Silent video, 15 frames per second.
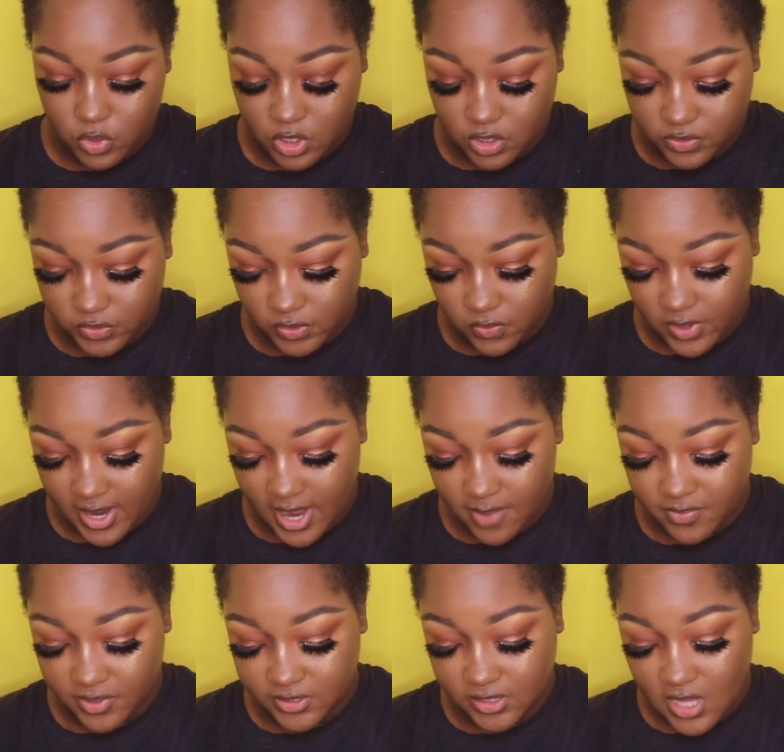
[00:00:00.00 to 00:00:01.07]
gonna see what
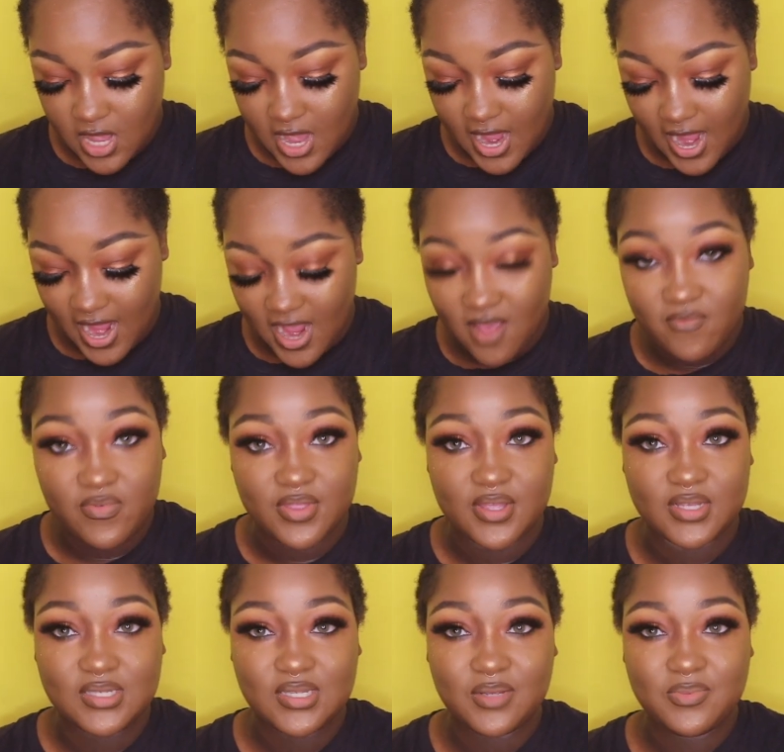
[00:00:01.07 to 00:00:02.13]
happens. I have
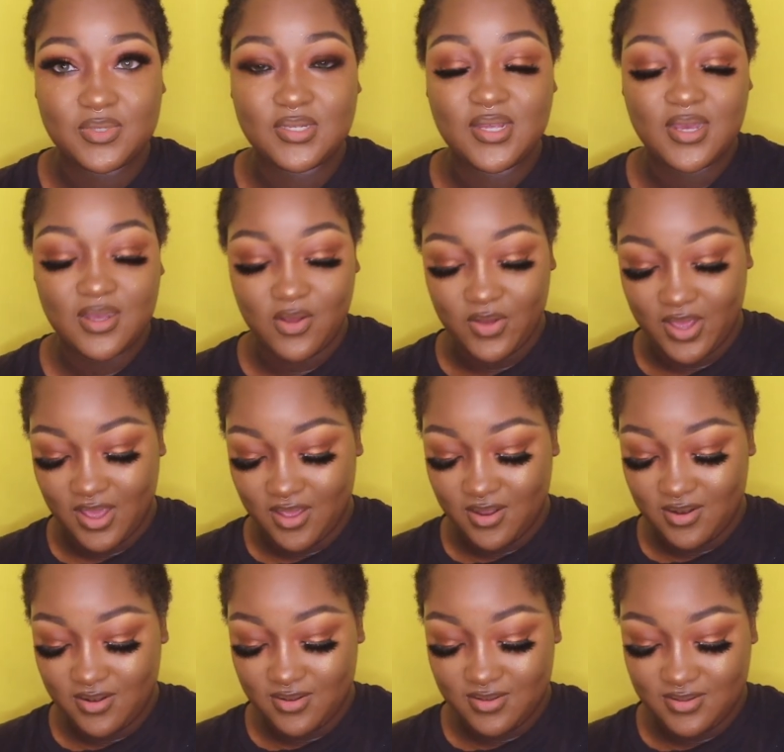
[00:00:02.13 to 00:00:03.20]
this lipstick.
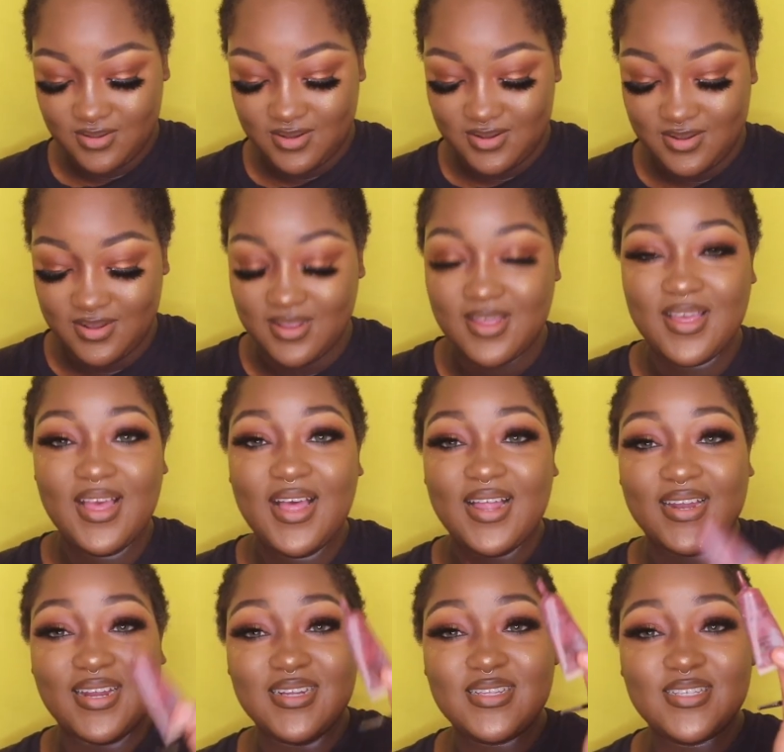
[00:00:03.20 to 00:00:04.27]
Okay,
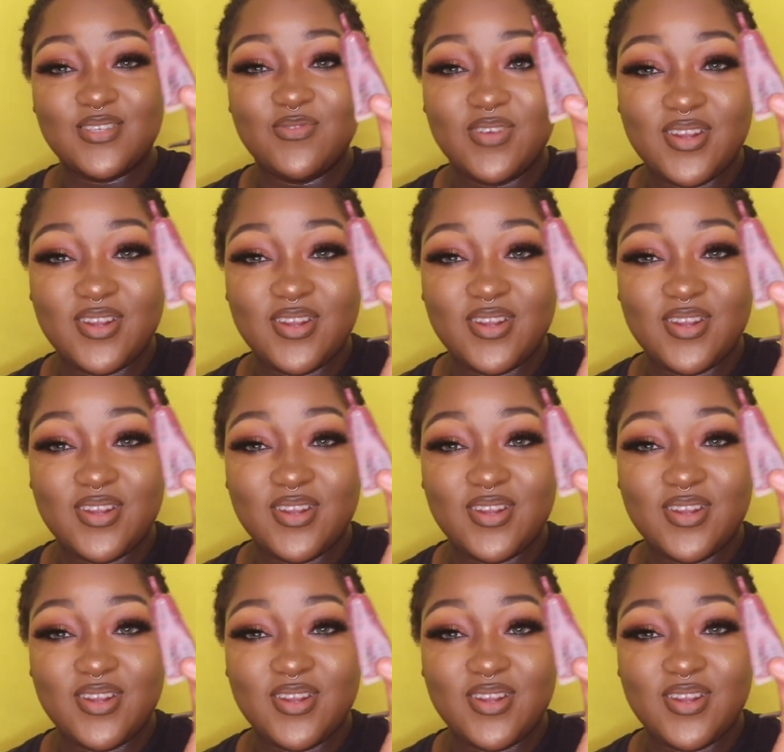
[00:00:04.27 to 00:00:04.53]
like this